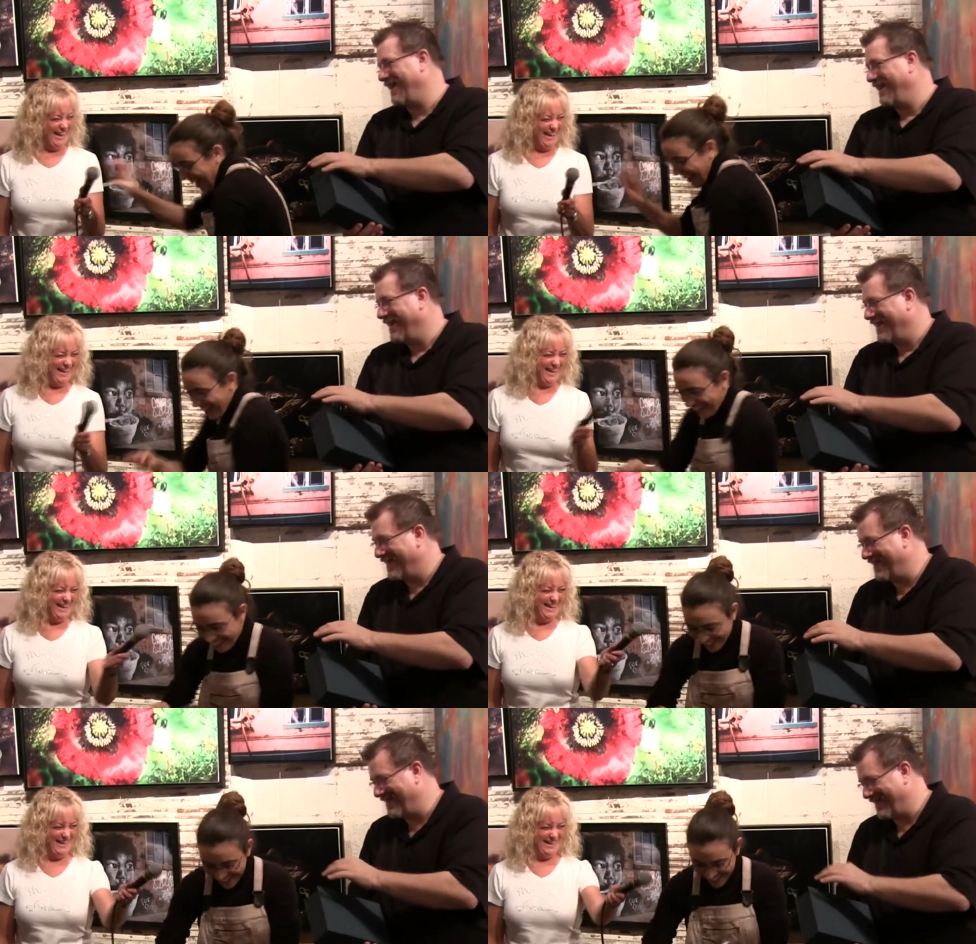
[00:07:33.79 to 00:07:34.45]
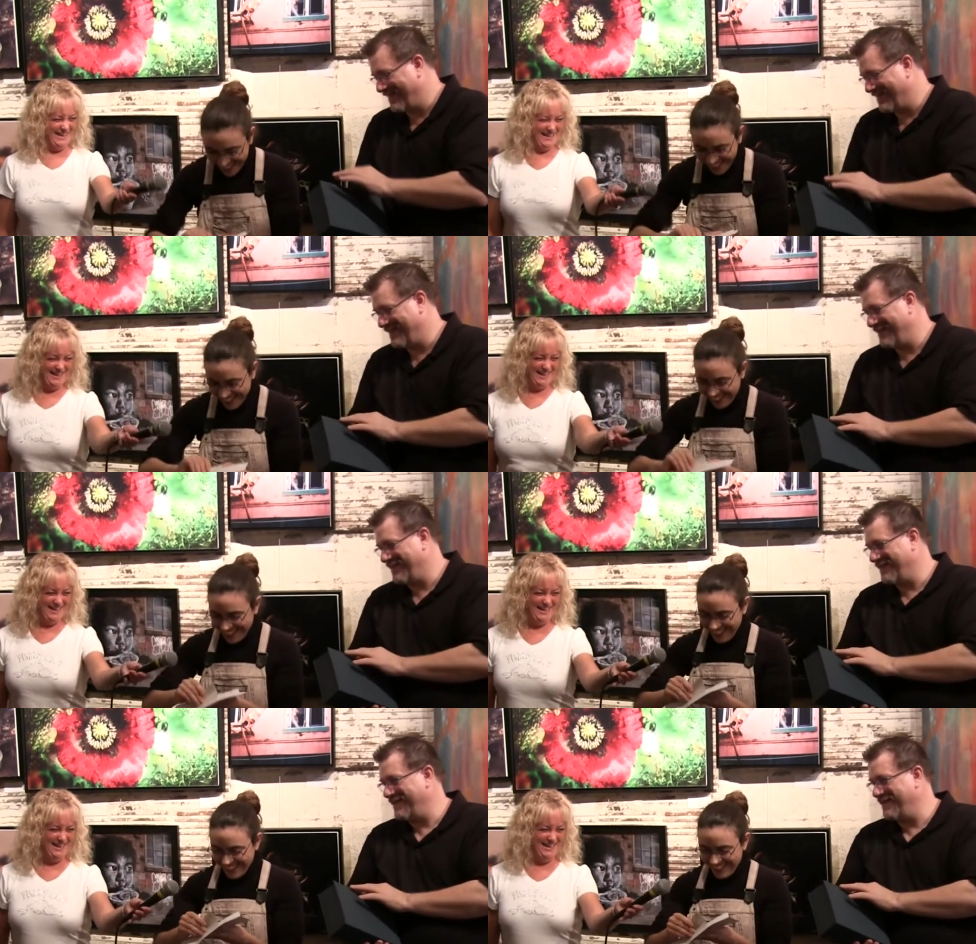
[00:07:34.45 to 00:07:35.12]

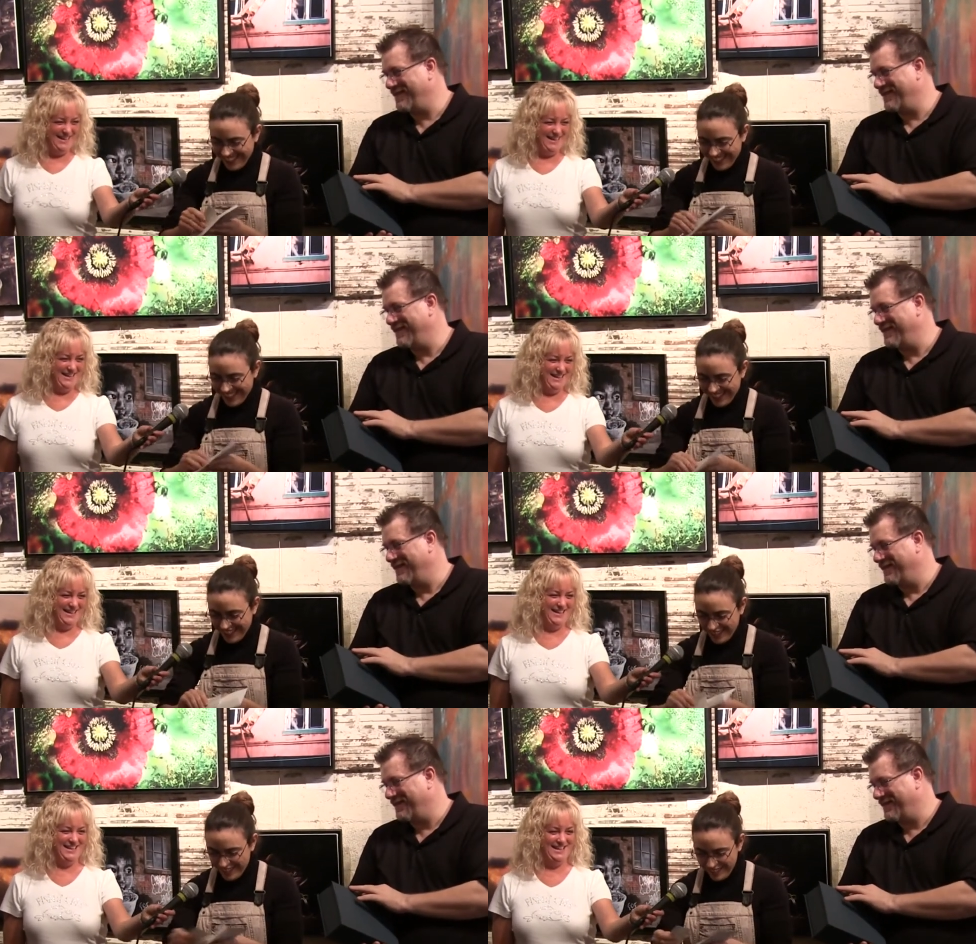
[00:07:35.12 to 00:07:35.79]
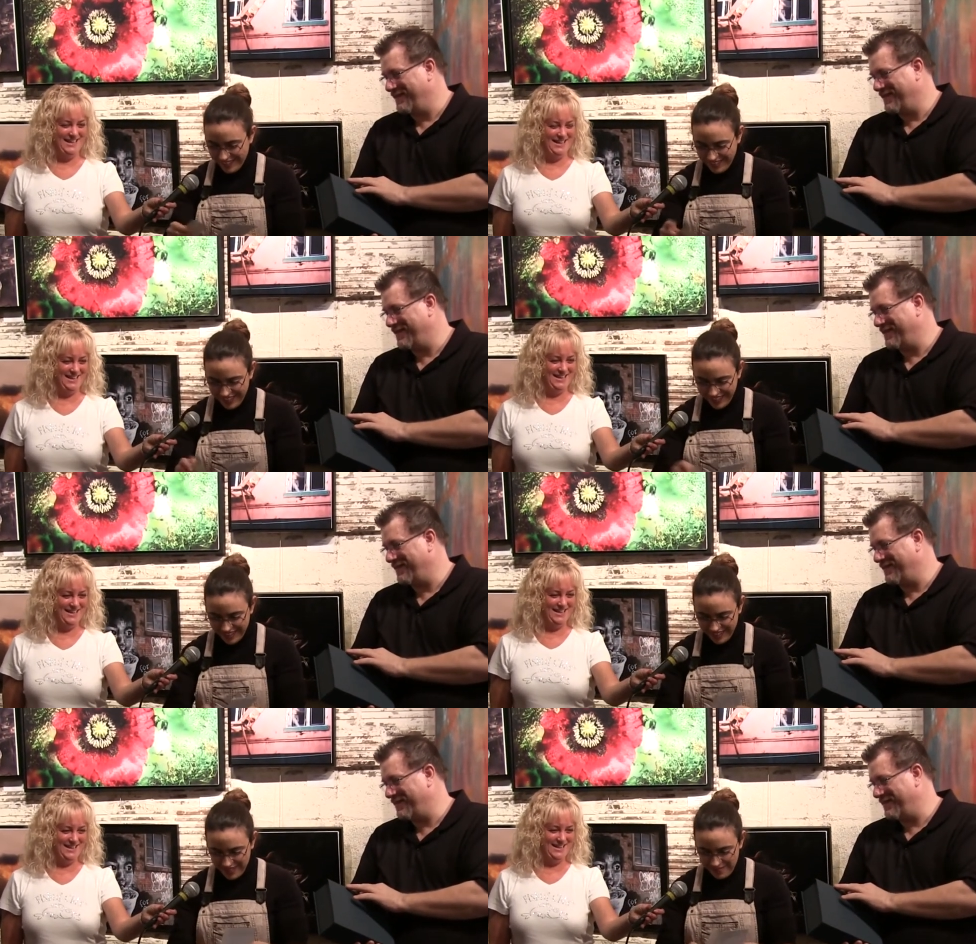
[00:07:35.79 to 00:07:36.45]

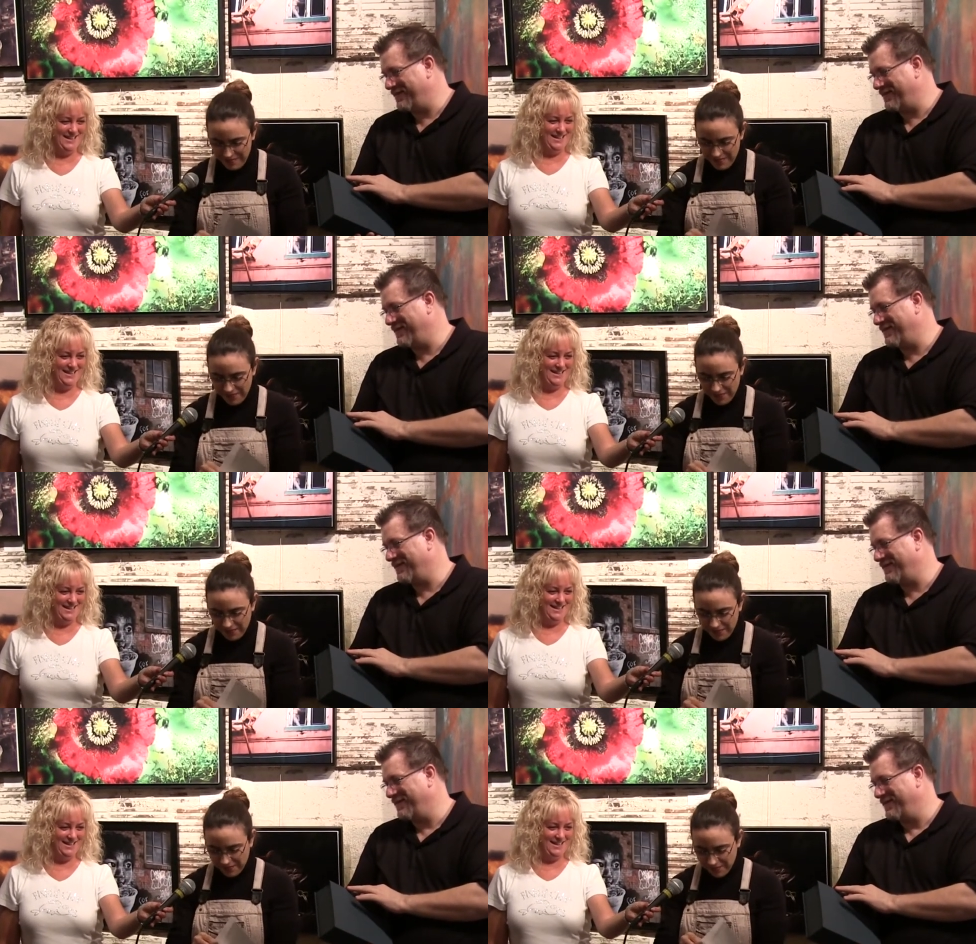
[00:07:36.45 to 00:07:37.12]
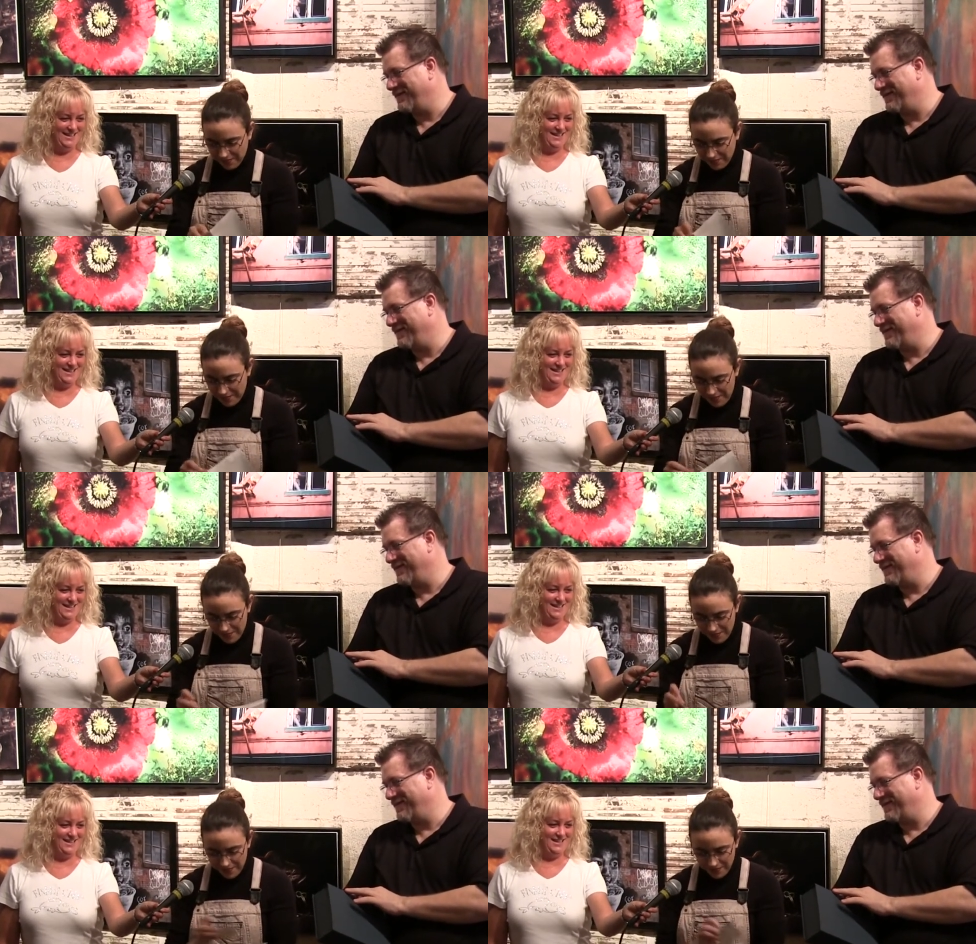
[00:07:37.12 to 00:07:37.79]

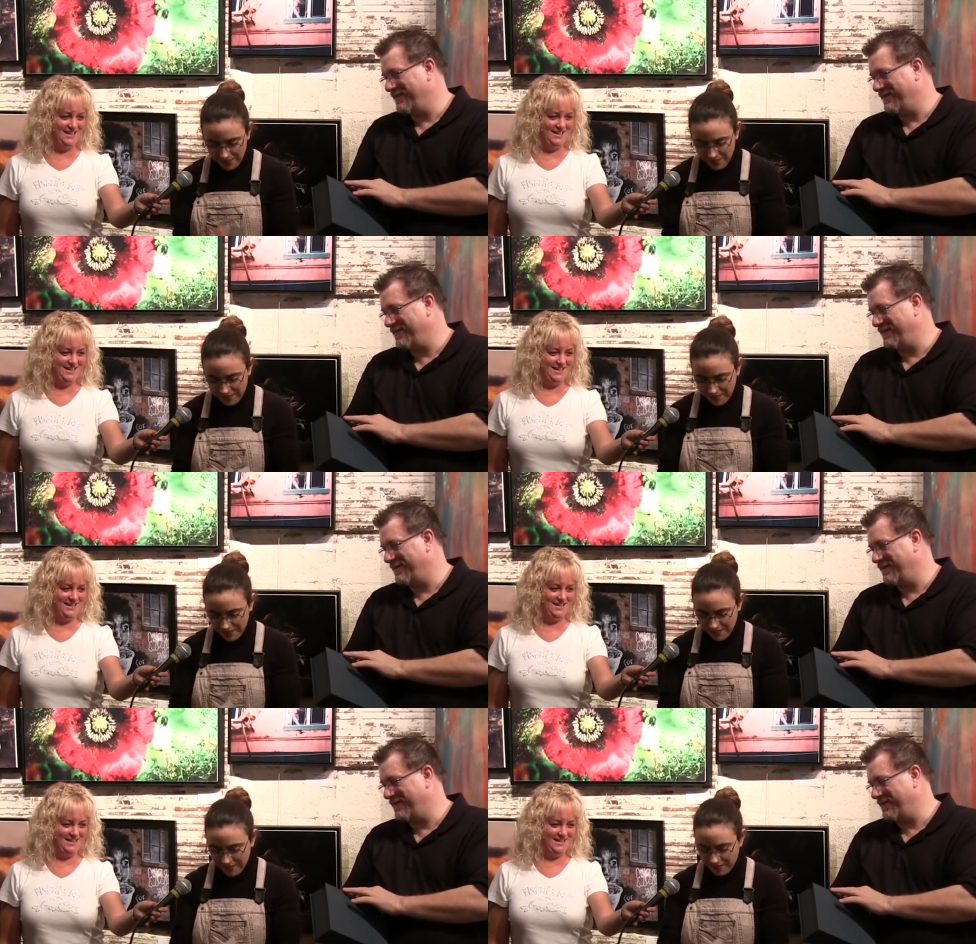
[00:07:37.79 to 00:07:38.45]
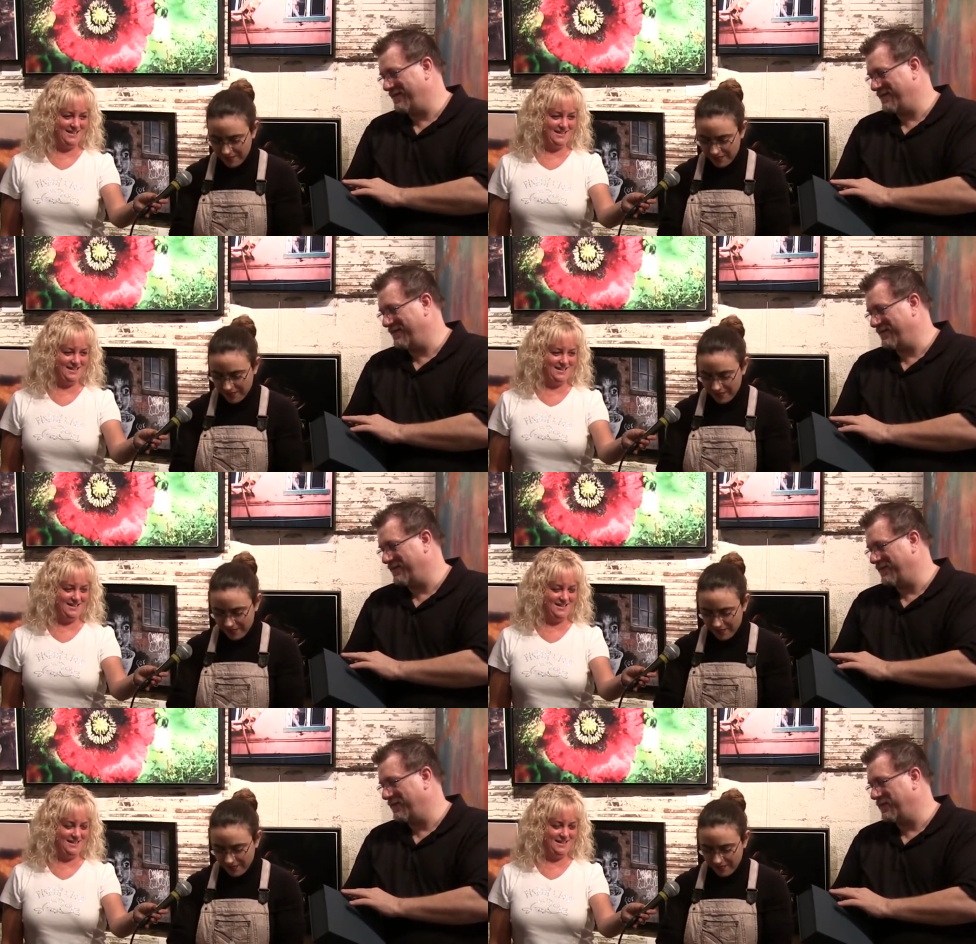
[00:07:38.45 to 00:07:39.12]

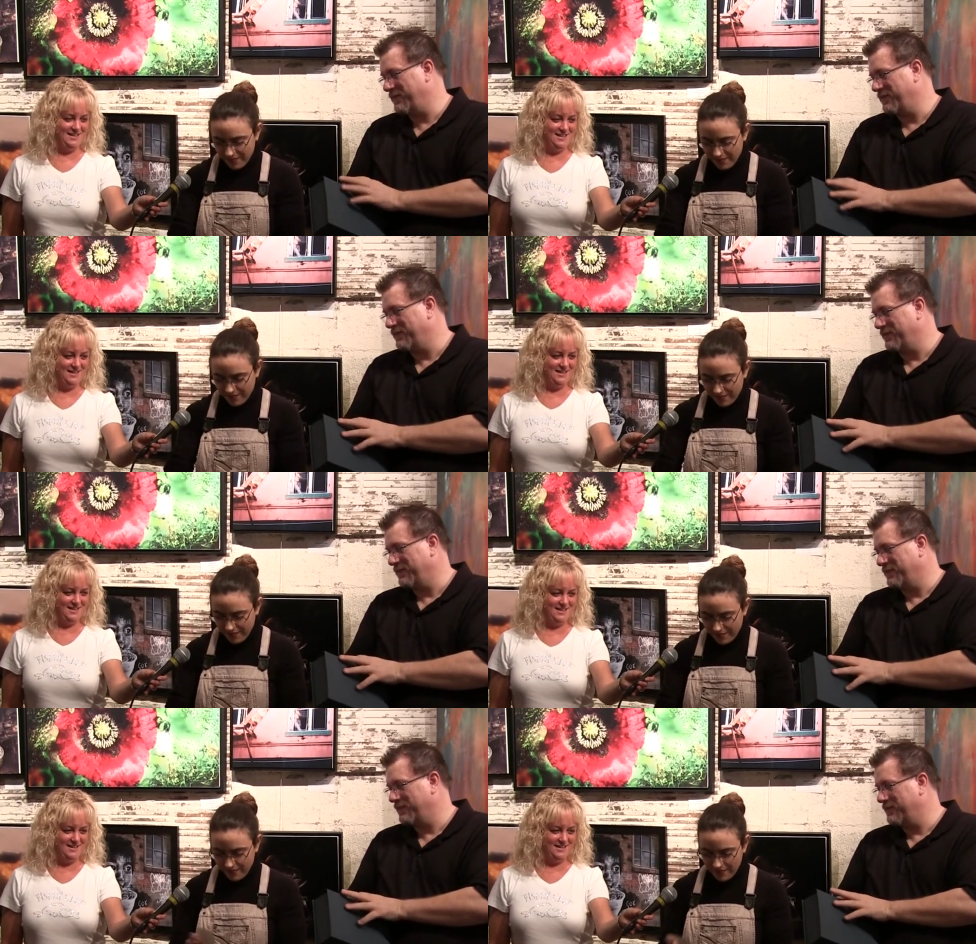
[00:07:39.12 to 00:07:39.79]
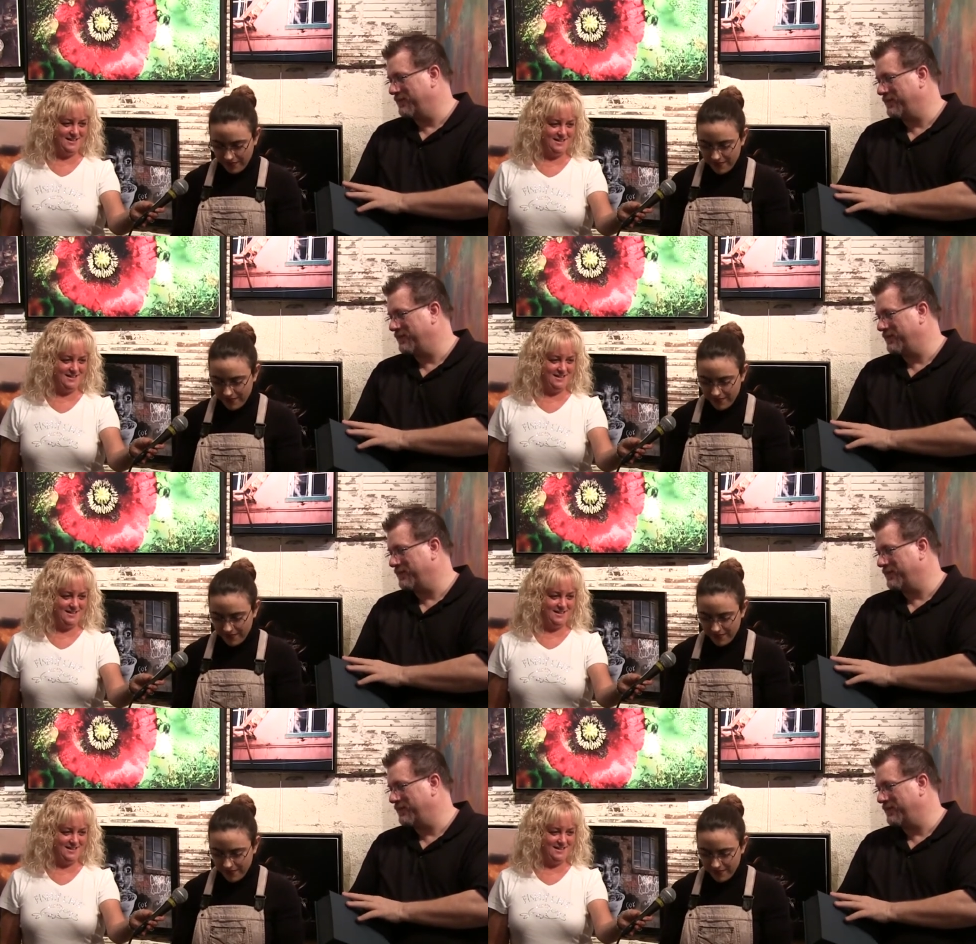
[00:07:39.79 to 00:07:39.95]
[no speech]